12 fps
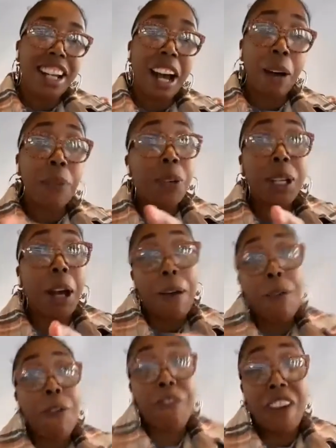I
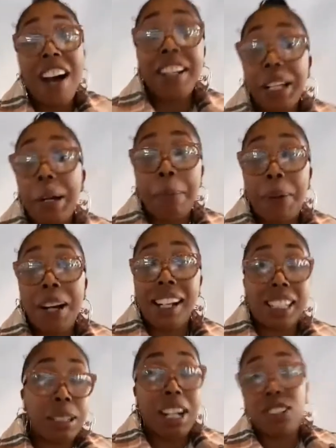would find their
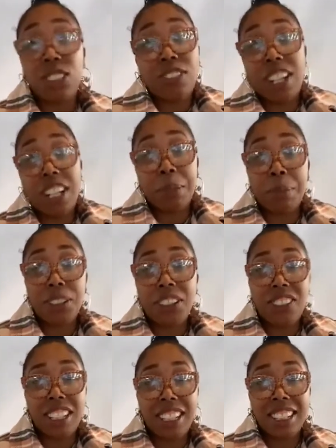brands, I'll just find them
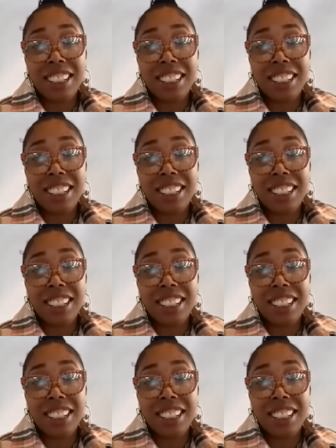thrifted.